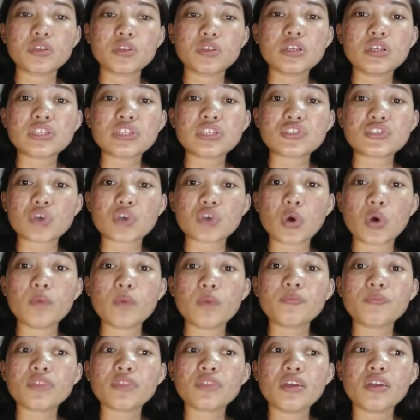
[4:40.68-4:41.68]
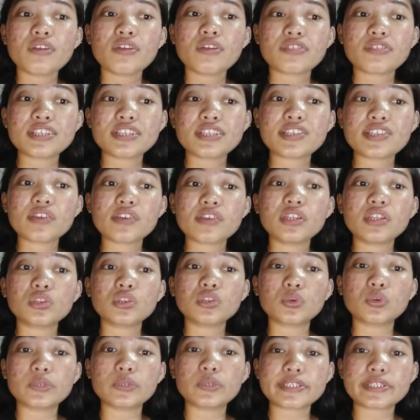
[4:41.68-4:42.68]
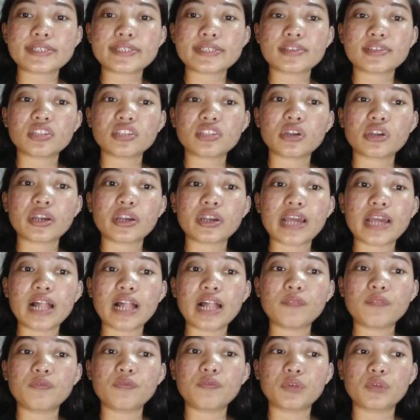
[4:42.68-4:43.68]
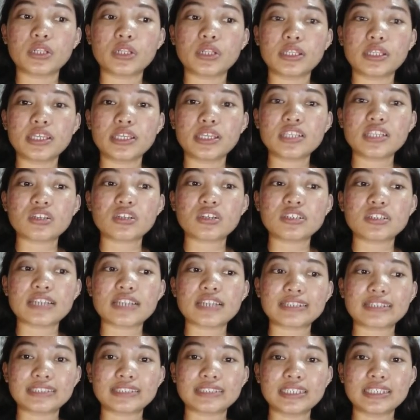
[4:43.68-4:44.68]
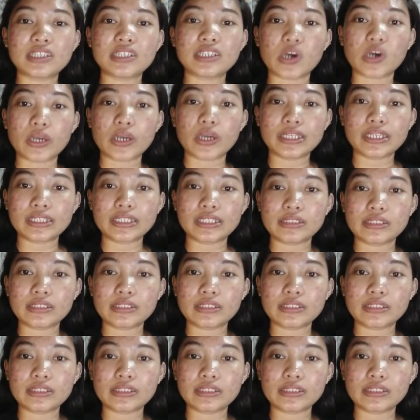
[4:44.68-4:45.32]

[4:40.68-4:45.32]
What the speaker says: So, these are the tools that are helpful in conducting the audit.